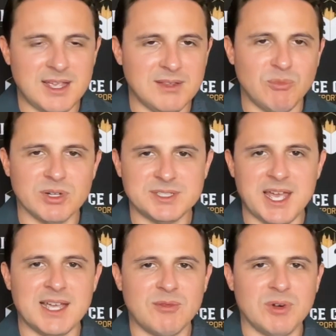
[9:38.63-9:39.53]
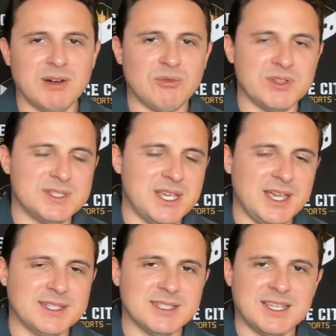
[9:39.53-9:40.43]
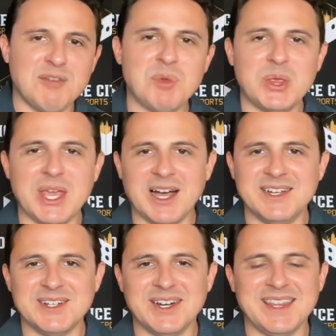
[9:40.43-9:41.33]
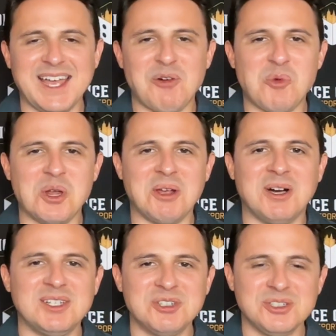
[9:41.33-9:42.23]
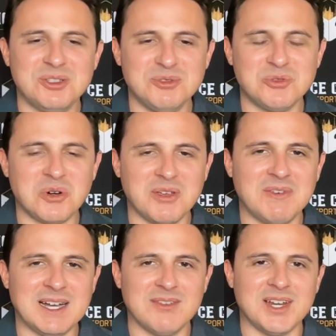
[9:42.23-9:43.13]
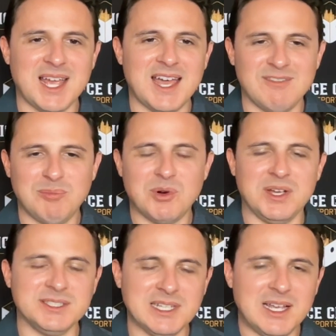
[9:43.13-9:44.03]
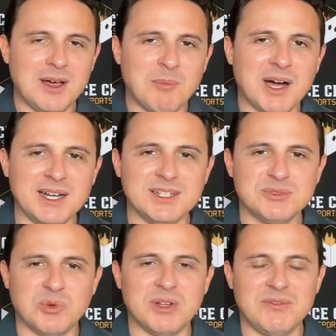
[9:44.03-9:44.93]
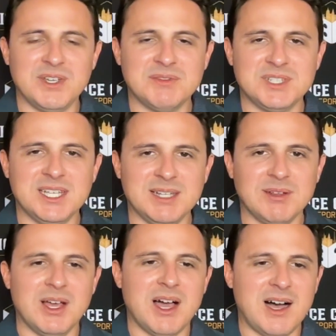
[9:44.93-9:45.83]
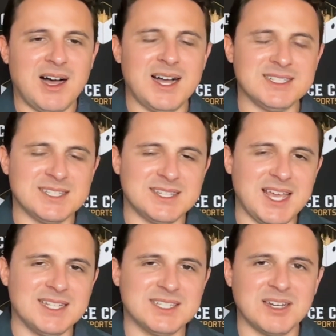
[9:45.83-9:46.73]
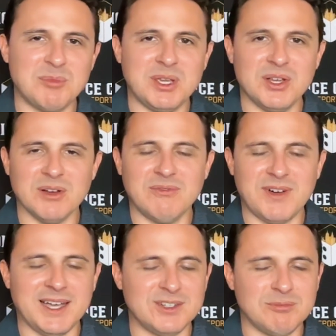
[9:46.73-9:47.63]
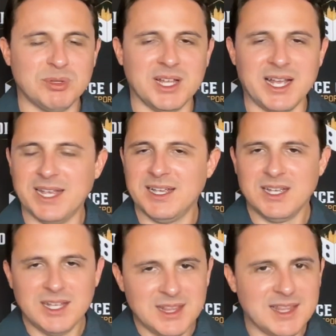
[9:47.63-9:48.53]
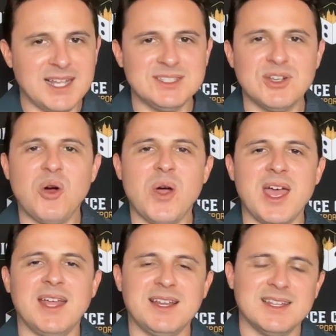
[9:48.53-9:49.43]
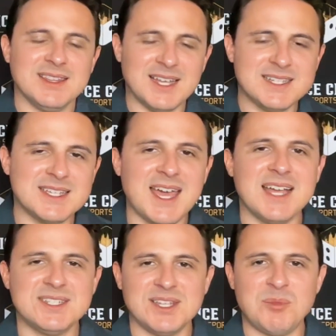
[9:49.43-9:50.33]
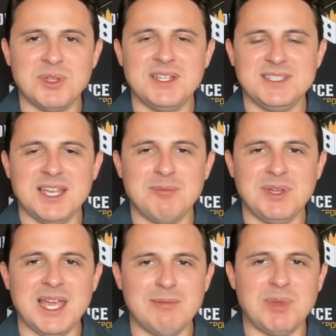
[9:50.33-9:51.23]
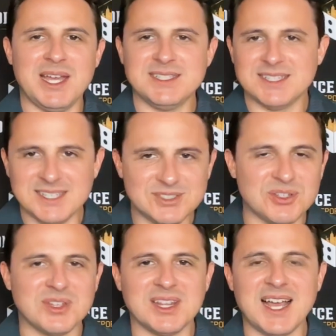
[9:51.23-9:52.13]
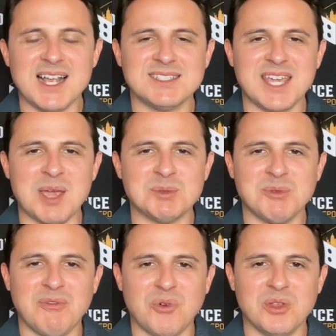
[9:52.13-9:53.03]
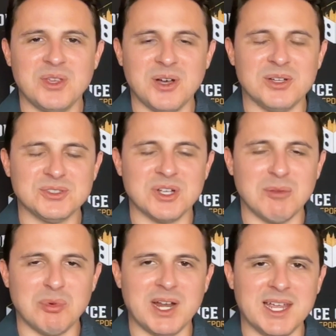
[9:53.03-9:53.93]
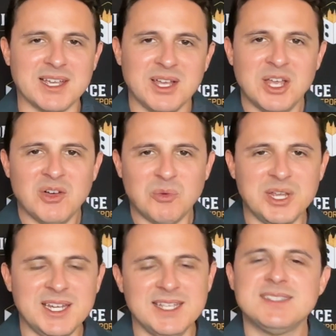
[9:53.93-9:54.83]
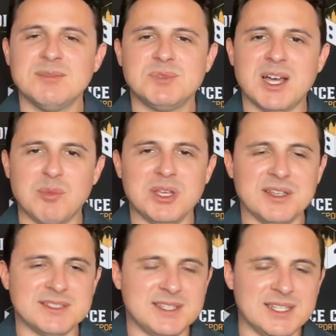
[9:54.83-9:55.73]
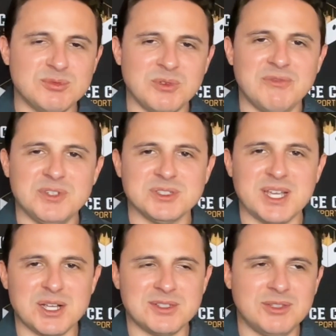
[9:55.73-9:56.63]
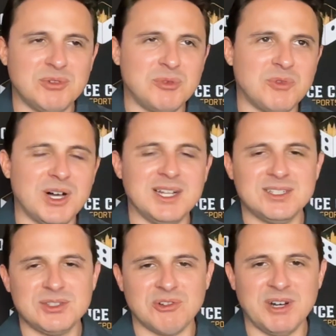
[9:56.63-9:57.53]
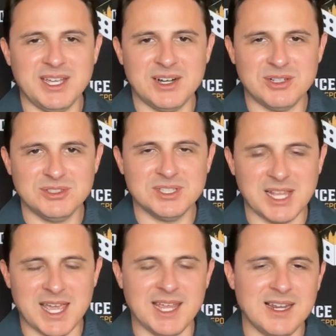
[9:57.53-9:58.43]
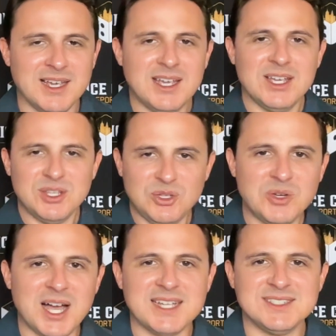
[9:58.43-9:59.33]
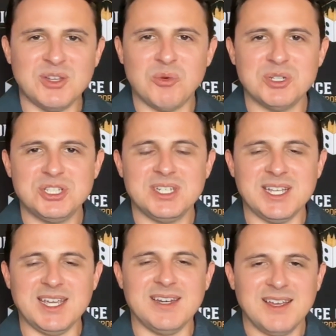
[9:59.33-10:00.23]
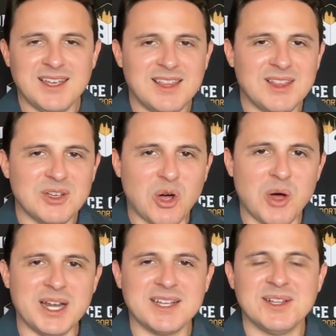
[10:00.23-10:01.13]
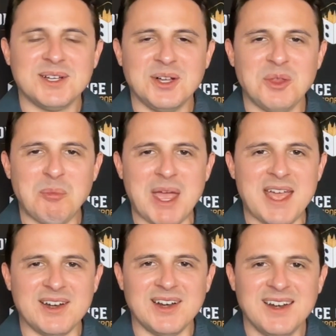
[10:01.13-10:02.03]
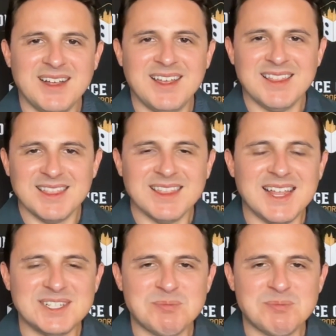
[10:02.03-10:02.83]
We're zagging where everyone zigs. Give me the under in that one. Under 225.5 points. -115 odds. That's going to be your final play. let's go ahead. Let's cash some of these NBA bets. These are the last games before the All-Star break. We need some W's. This one feels like a 2-1, 3-0 slate. You guys know what you need. Go ahead and click on the banner. Let's